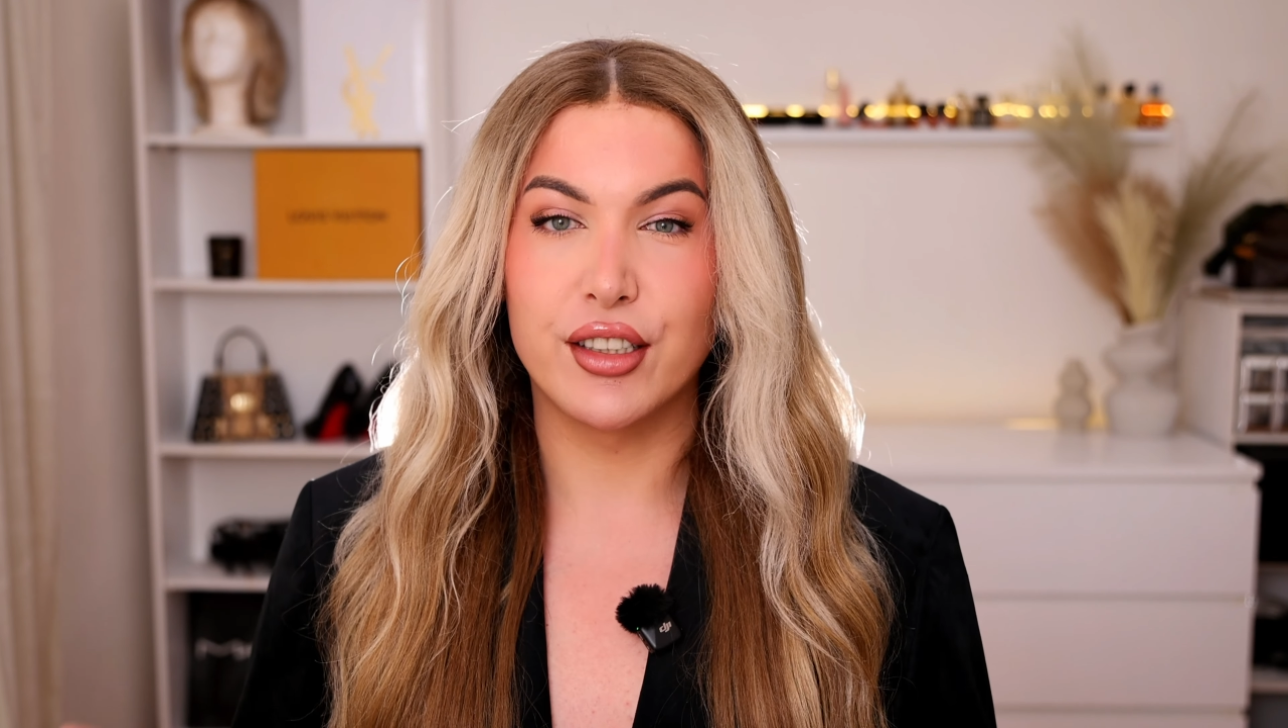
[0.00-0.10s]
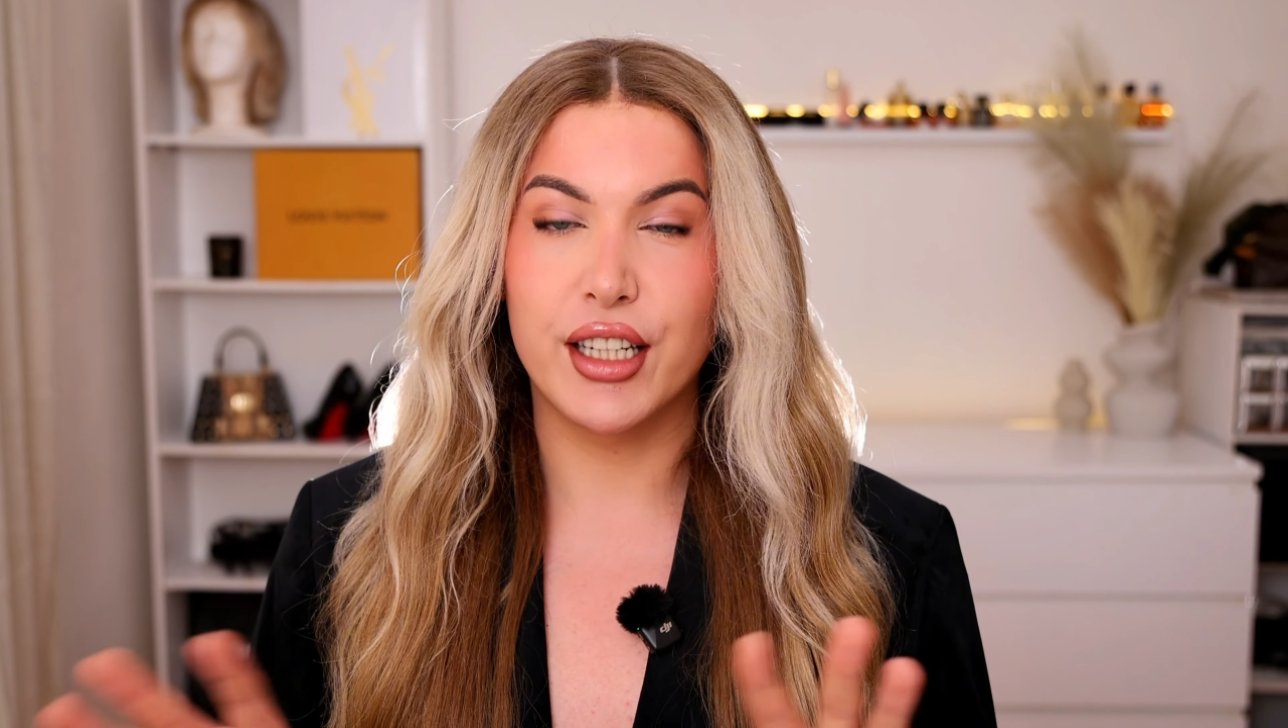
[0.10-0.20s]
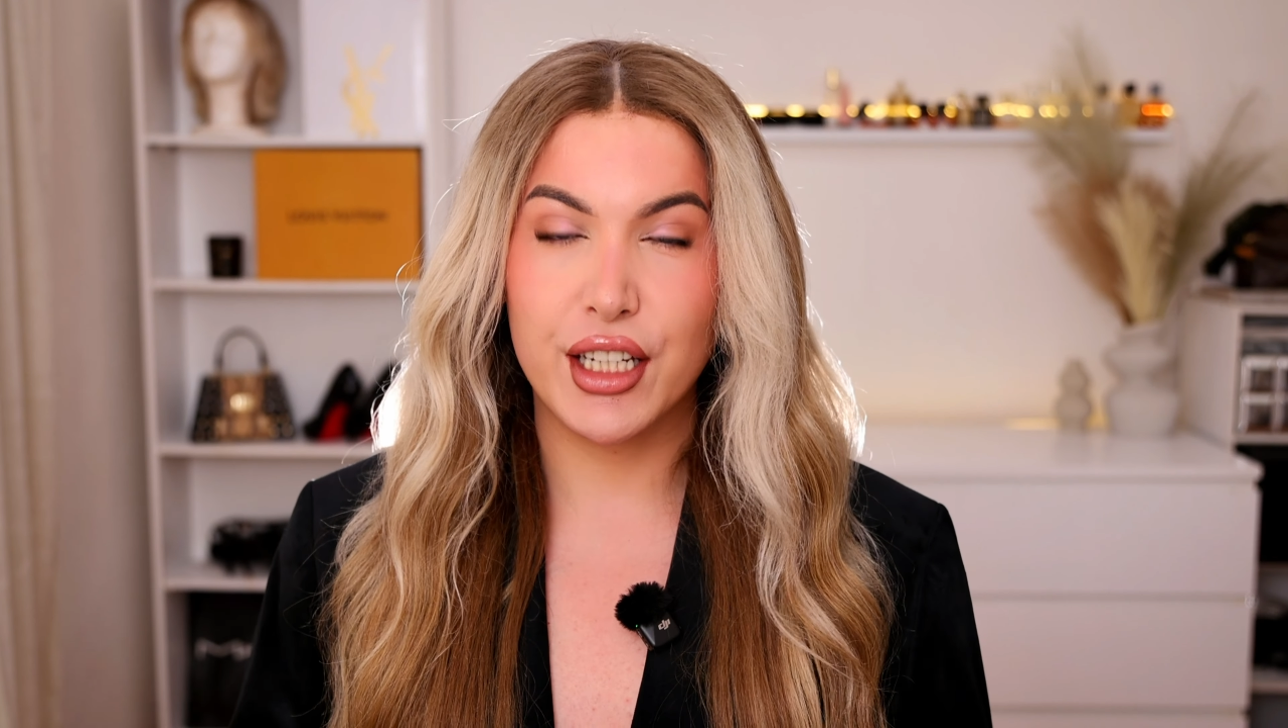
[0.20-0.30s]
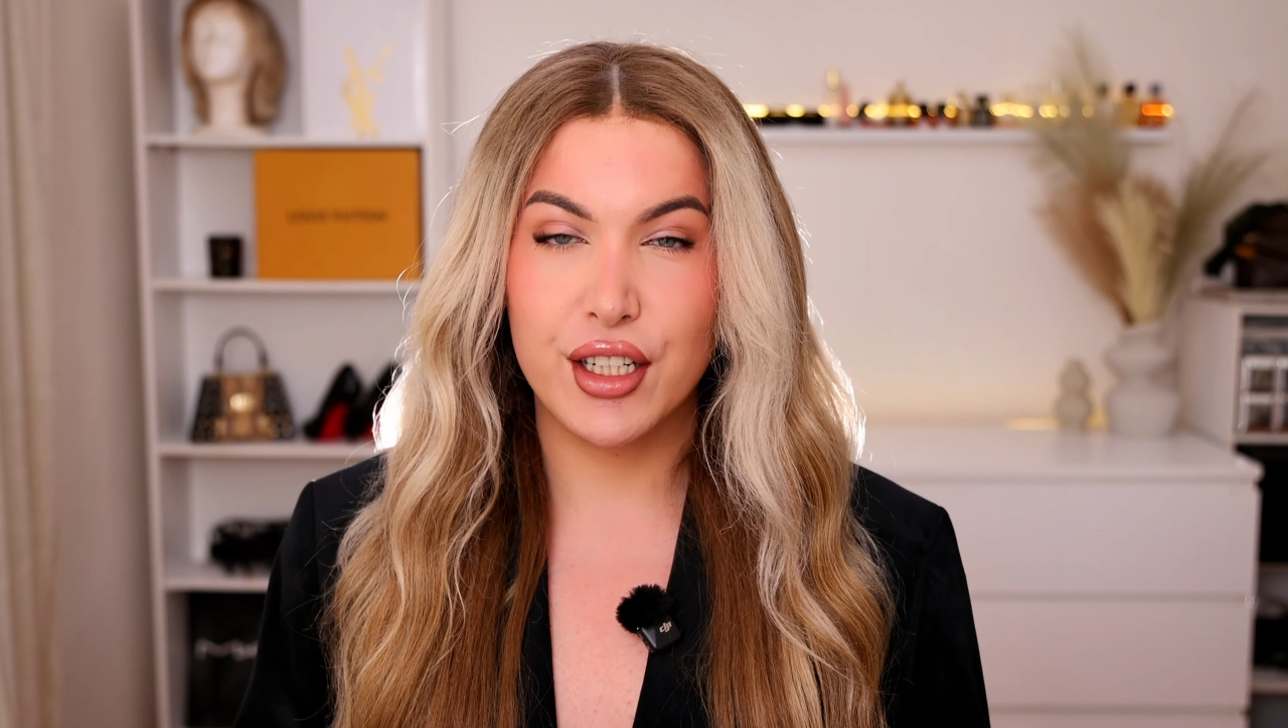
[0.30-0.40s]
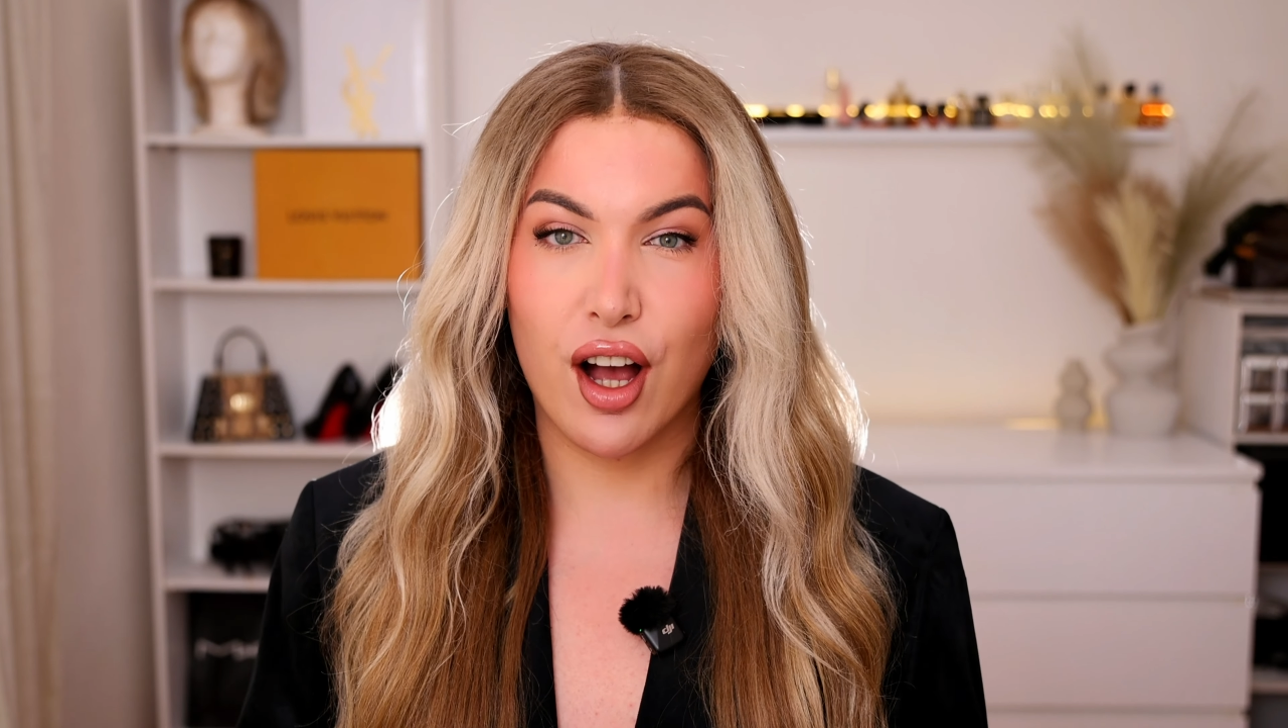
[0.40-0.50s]

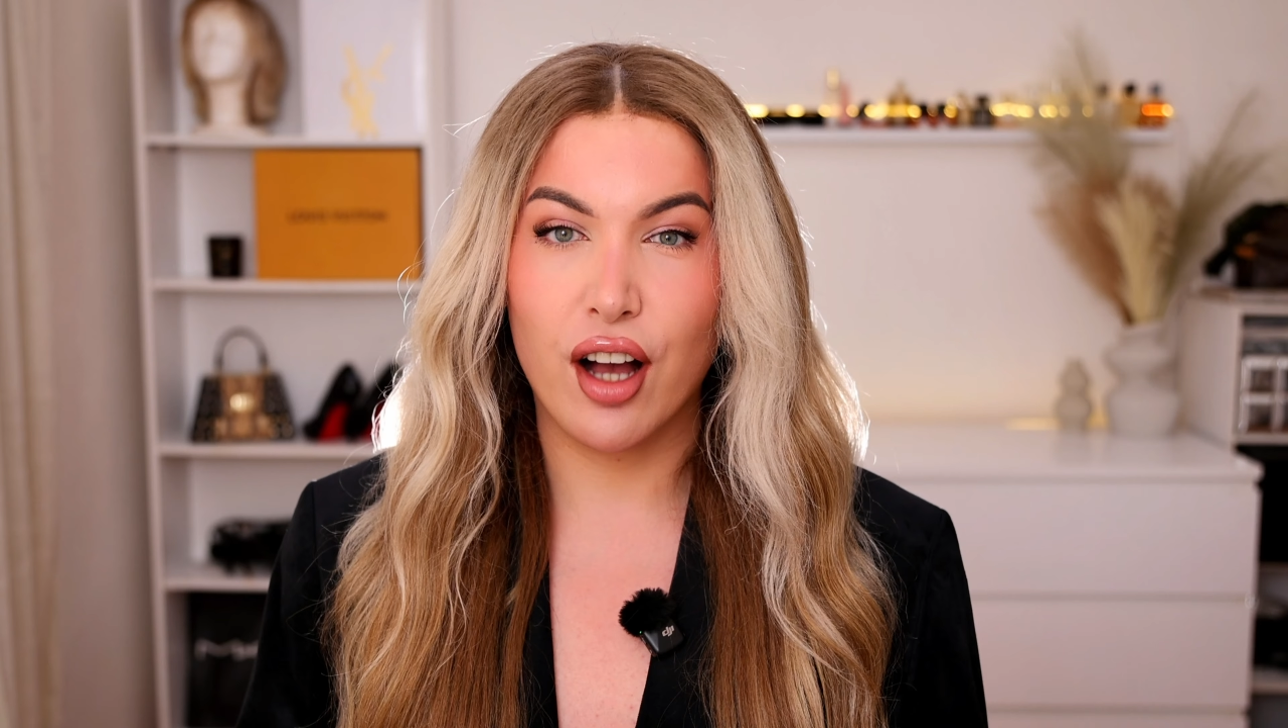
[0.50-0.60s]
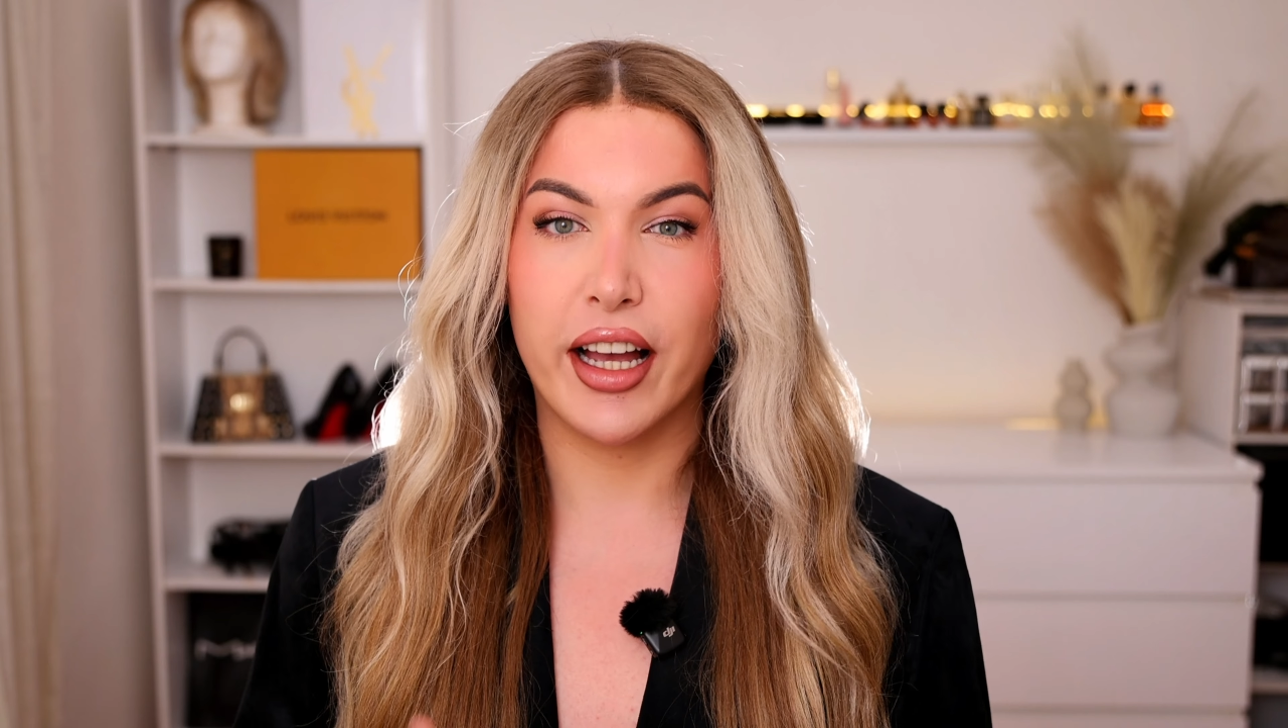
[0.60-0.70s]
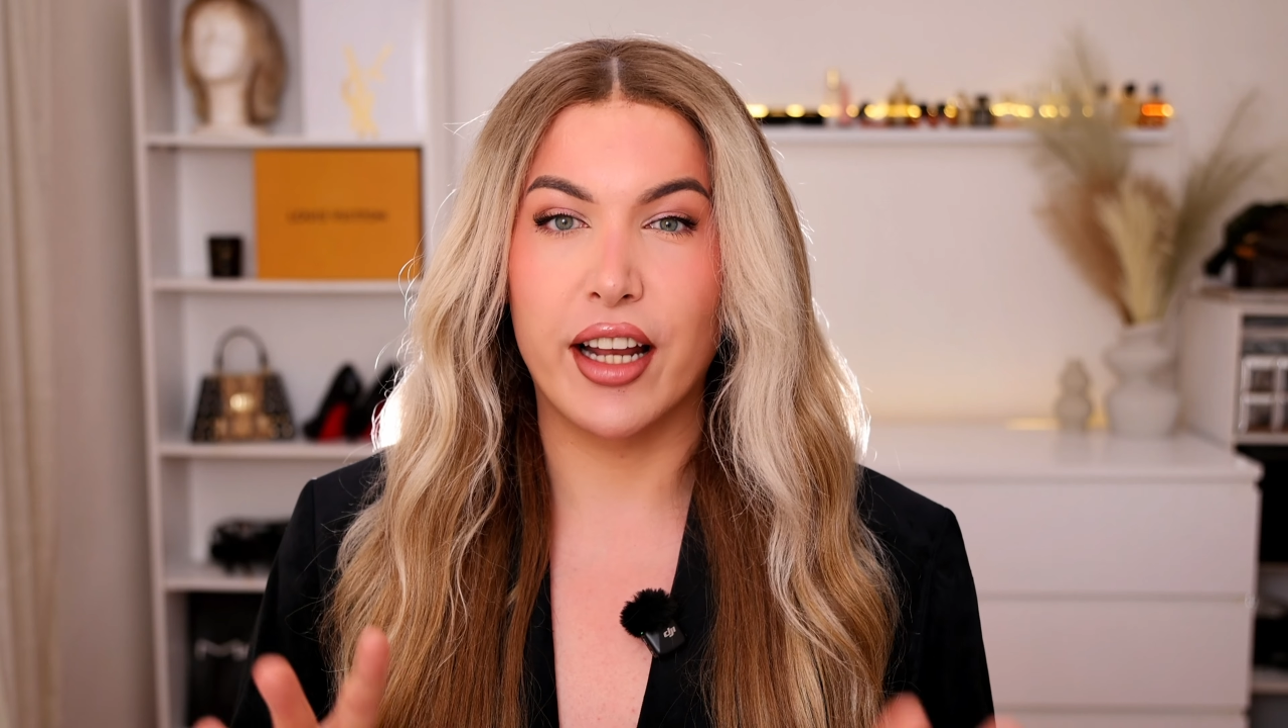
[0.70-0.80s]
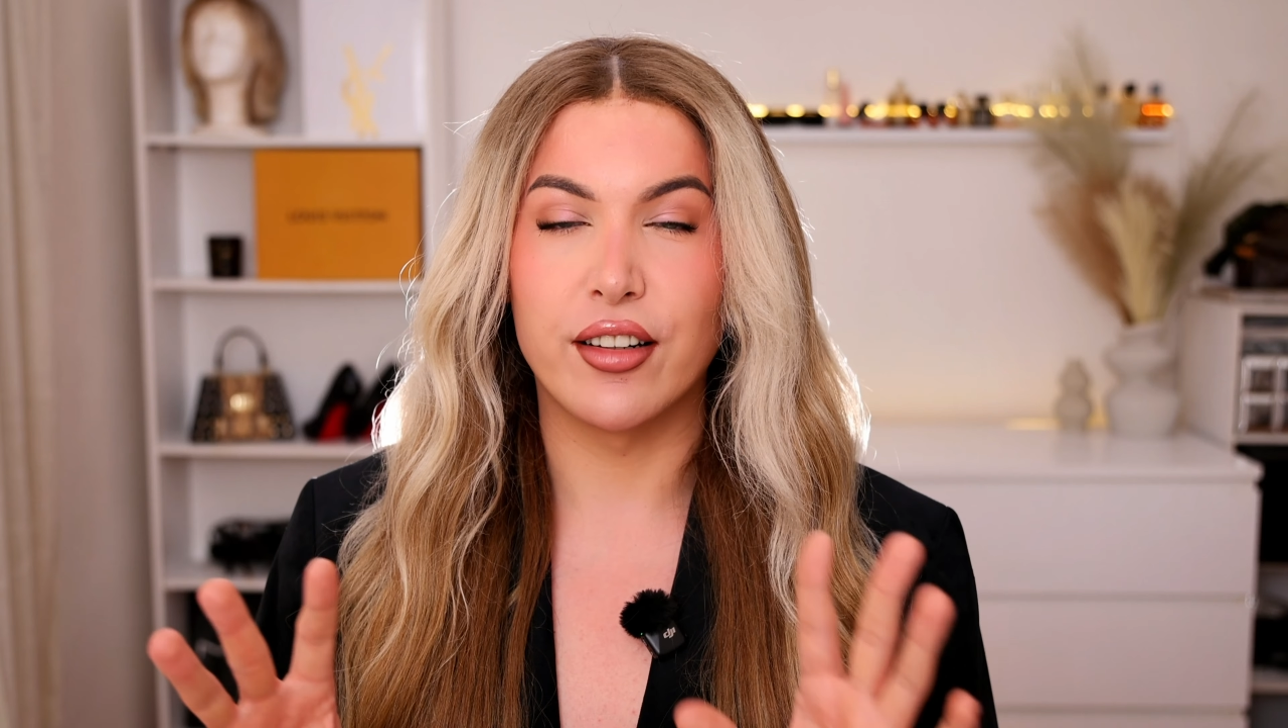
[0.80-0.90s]
on TikTok